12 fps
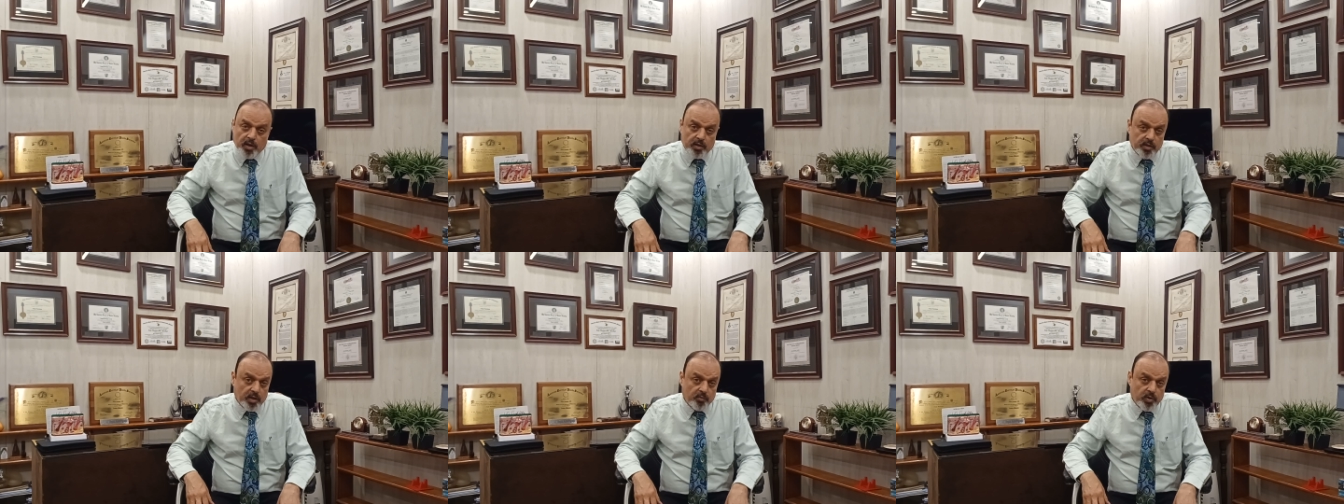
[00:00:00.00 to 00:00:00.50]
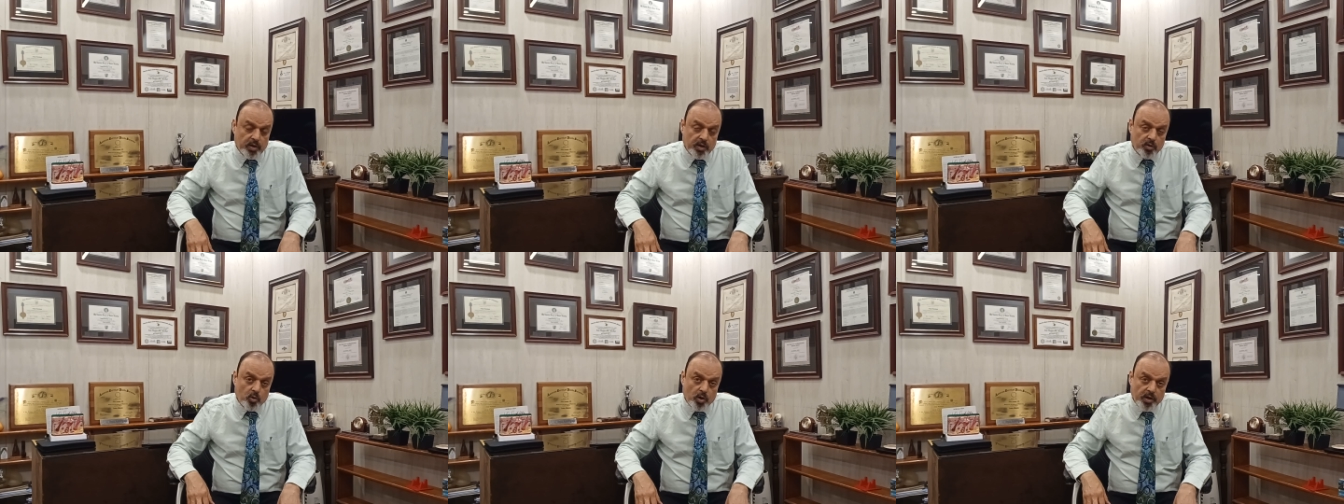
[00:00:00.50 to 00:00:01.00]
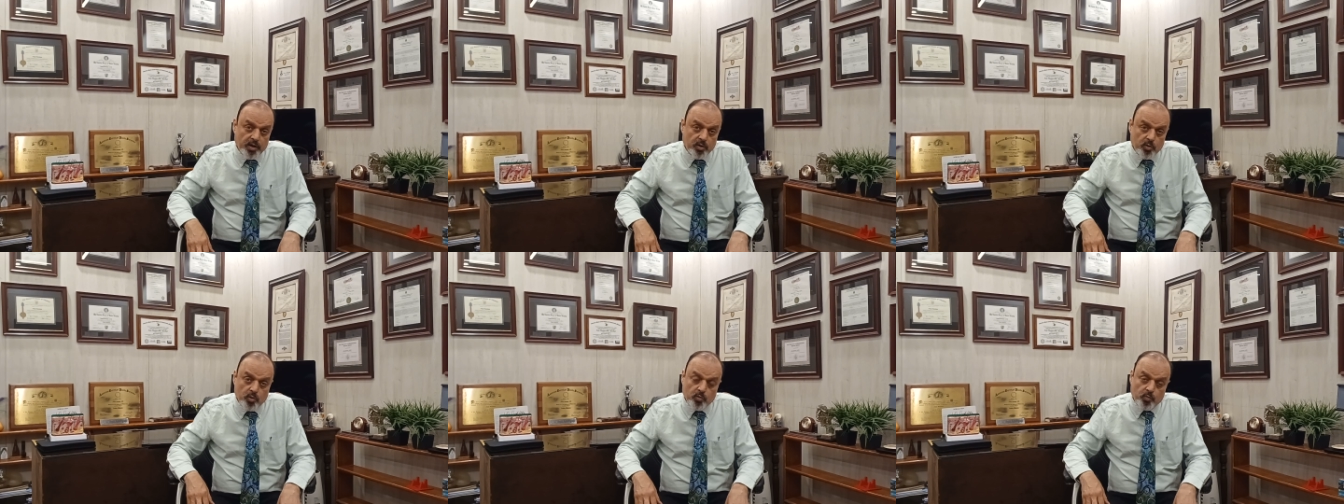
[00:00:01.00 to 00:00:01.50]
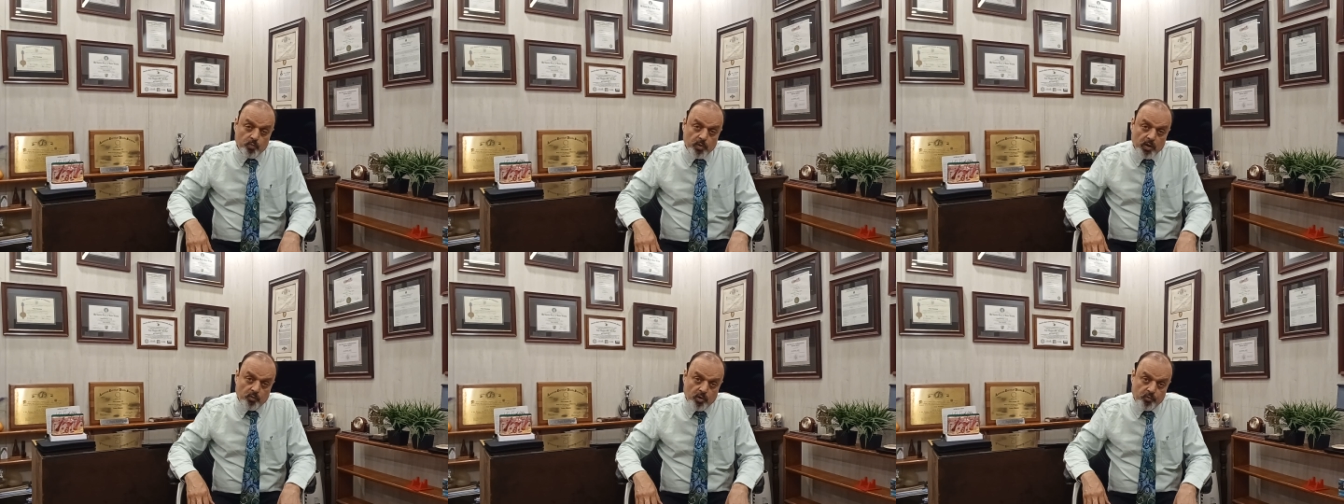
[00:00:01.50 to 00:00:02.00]
then we can go ahead and do
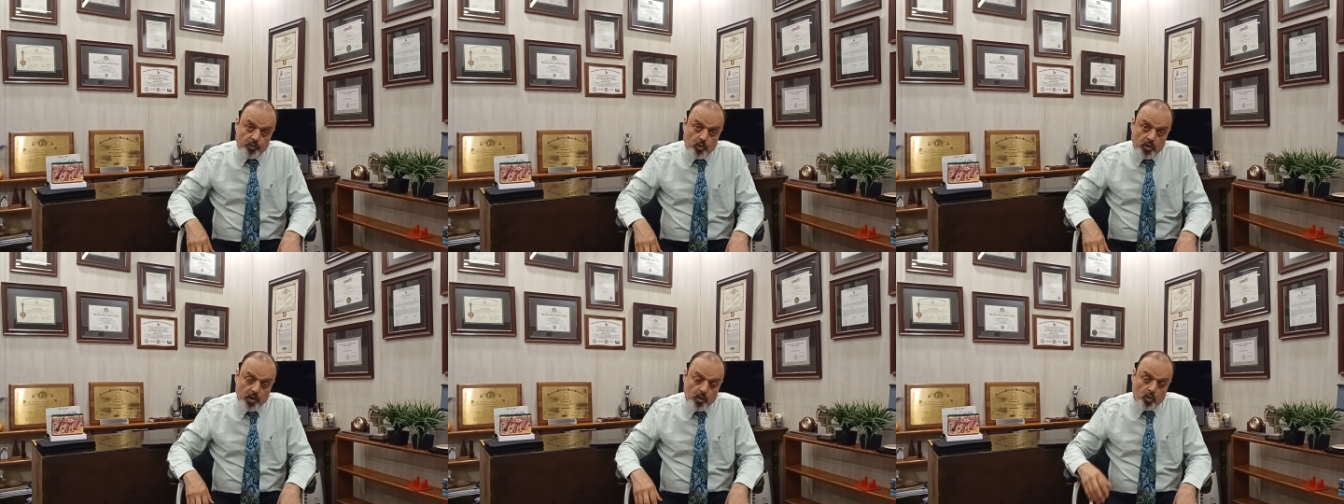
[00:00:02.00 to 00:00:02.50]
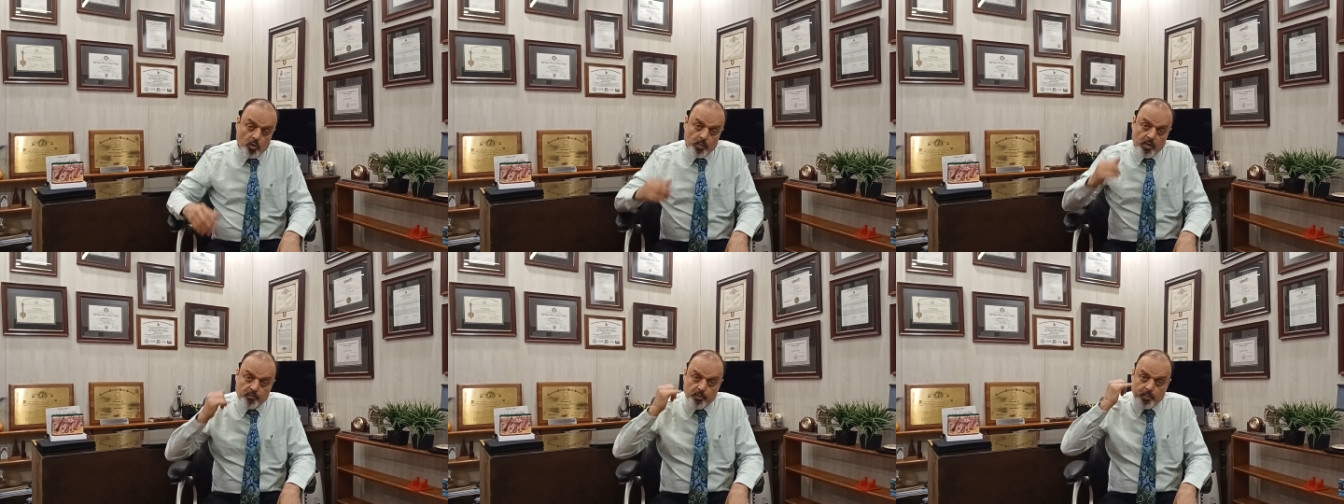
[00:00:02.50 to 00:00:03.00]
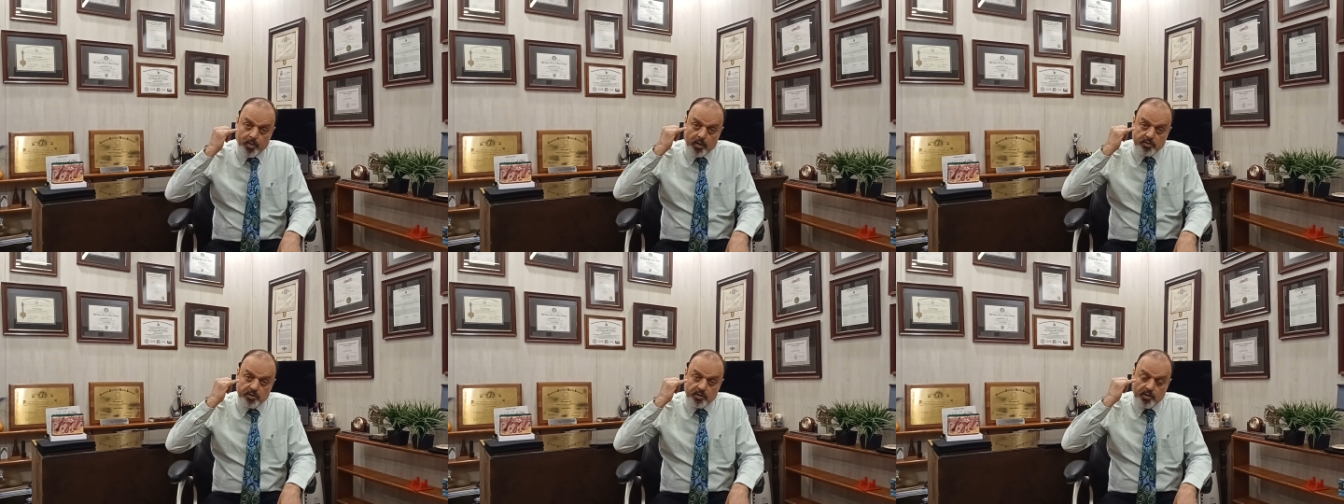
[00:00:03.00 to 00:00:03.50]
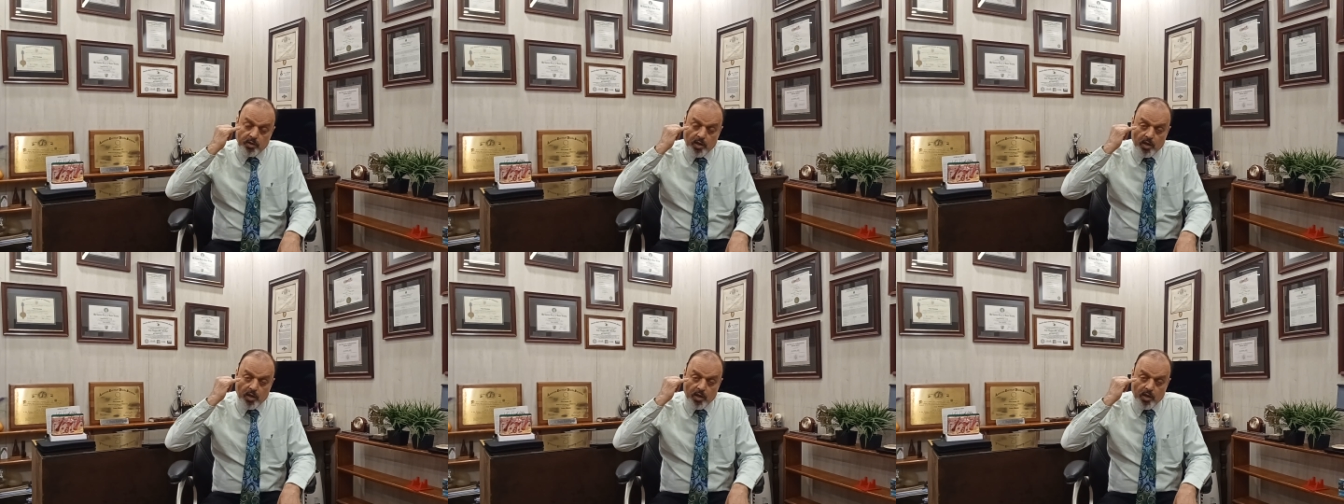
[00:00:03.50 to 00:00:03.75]
what we call a lower blepharoplasty.